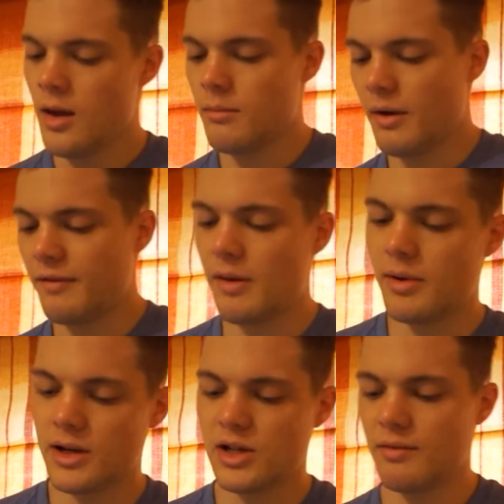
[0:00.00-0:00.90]
My
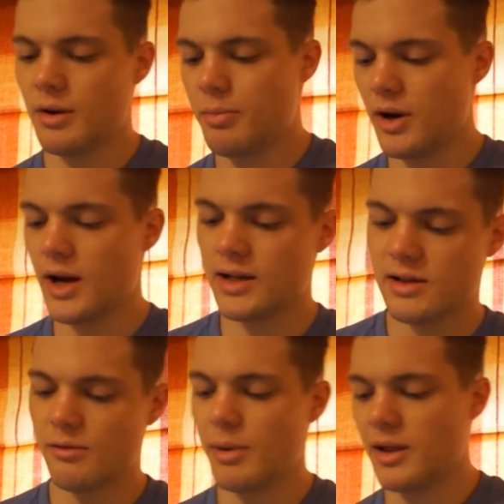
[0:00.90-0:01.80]
family are generally pretty
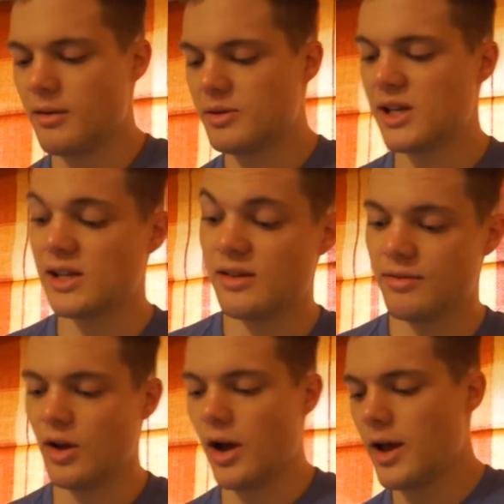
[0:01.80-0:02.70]
negative about the
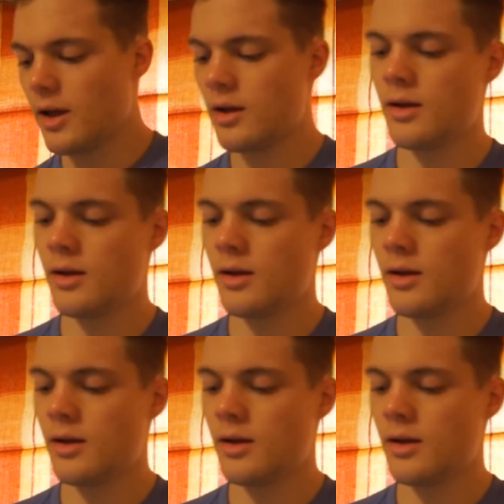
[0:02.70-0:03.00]
obsessive diet